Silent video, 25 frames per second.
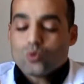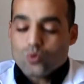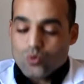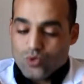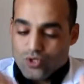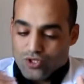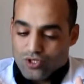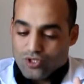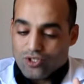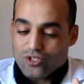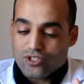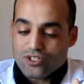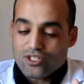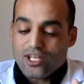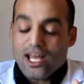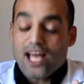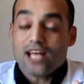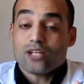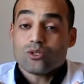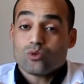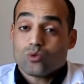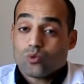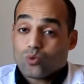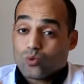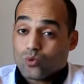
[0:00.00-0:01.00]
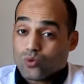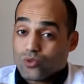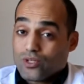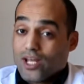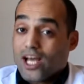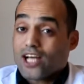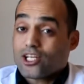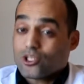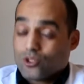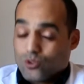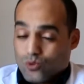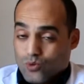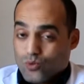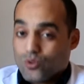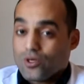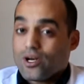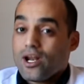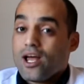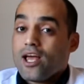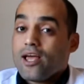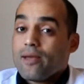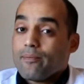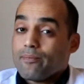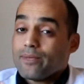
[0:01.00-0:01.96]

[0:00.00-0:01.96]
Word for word: to start and to conduct your